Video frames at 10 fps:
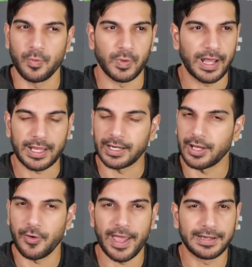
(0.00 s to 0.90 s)
We're not going to
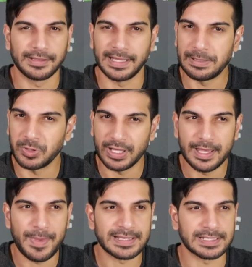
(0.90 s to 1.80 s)
go ahead and label
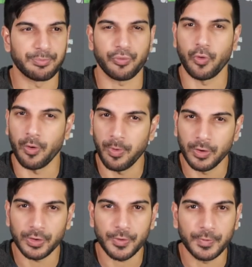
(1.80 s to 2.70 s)
him as a Pro Bowler.